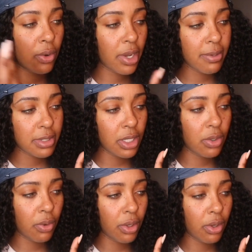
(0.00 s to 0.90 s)
grapeseed
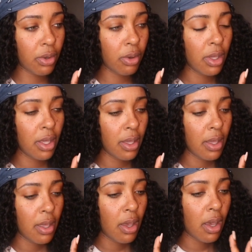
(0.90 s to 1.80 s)
oil,
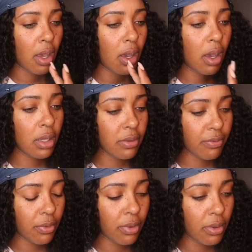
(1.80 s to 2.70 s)

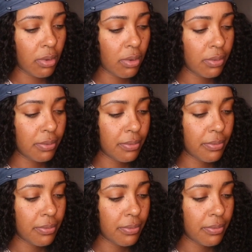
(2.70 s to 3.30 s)
olive oil.